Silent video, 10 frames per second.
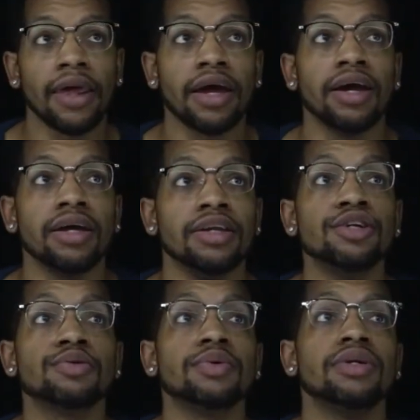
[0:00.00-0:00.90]
And
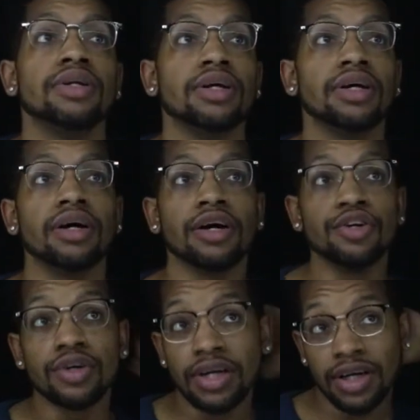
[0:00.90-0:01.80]
this one,
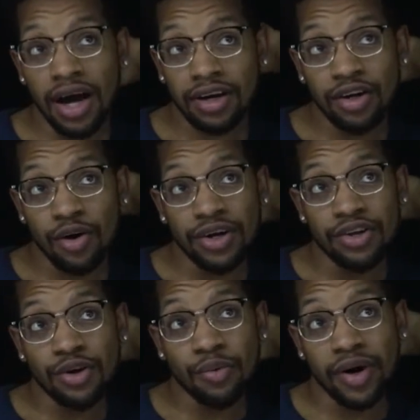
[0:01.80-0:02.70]
you can kind of go
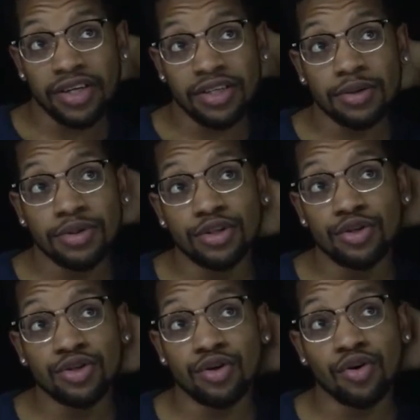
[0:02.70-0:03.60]
either way,
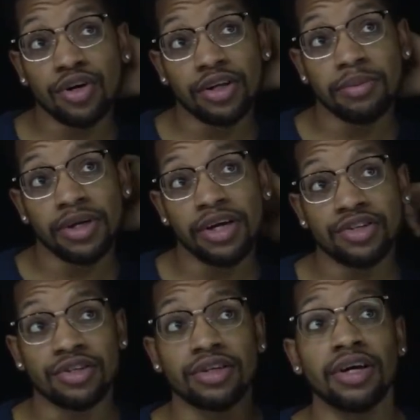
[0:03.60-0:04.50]
substitution or
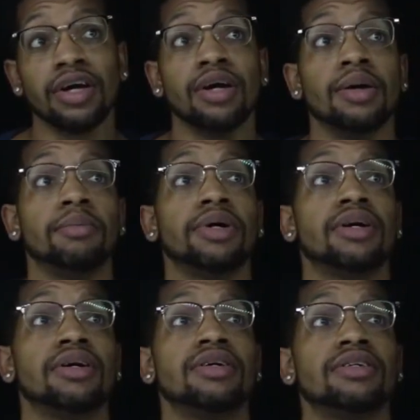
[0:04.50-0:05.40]
elimination.
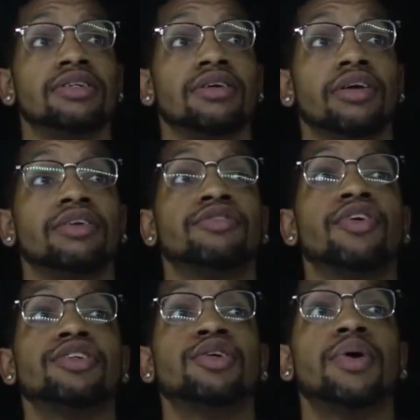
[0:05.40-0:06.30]
Because on this
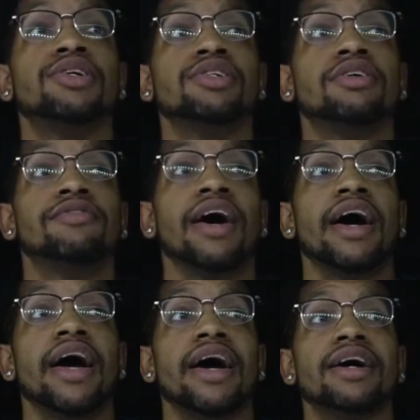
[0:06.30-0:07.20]
first equation, if I
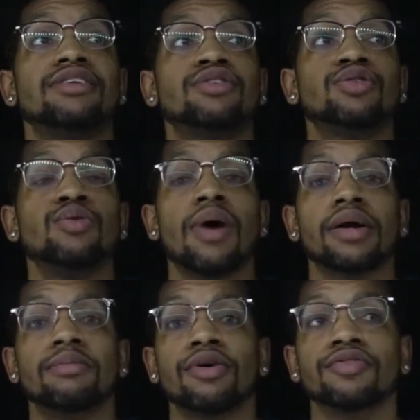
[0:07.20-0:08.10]
add
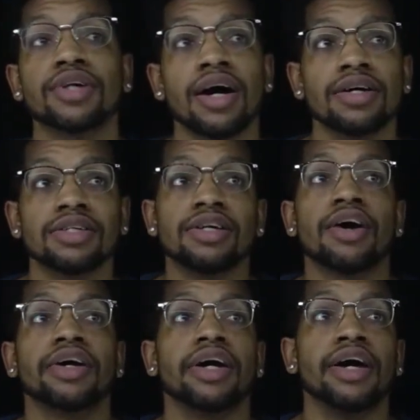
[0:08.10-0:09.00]
2y to both sides, then
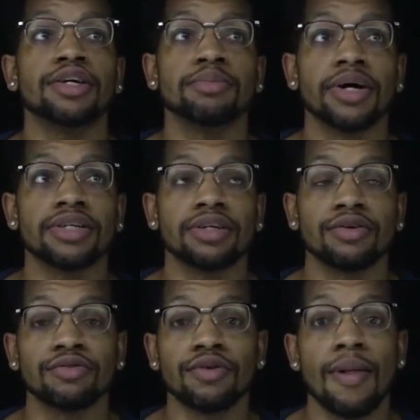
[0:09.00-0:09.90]
I'll get x by
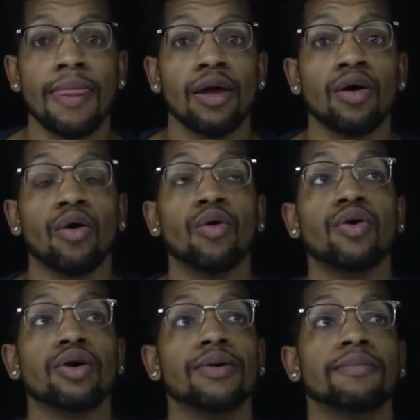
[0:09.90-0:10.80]
itself.
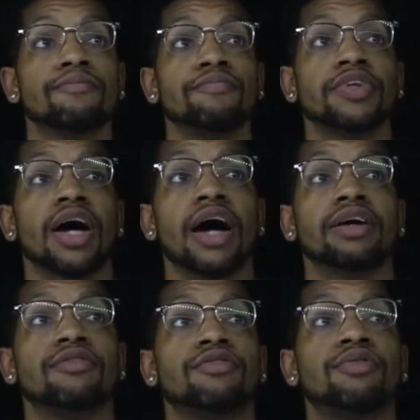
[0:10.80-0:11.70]
Or I
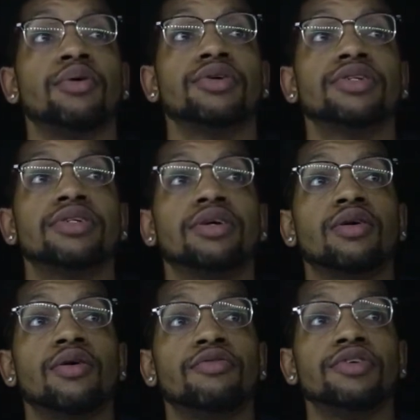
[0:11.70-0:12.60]
can force the
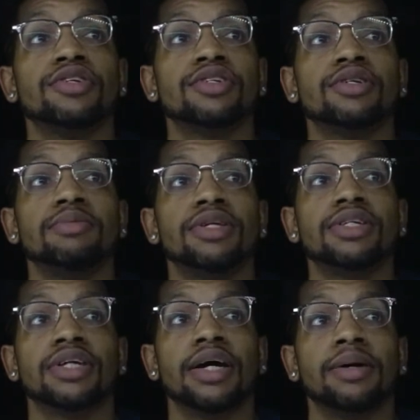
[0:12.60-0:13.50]
coefficients to be
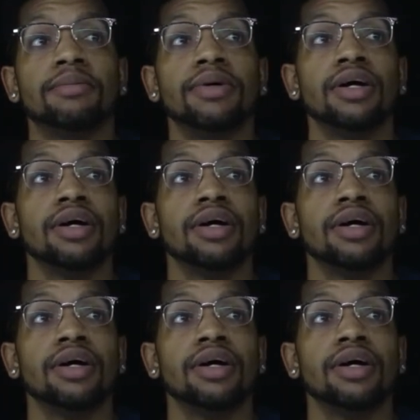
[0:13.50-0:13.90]
the same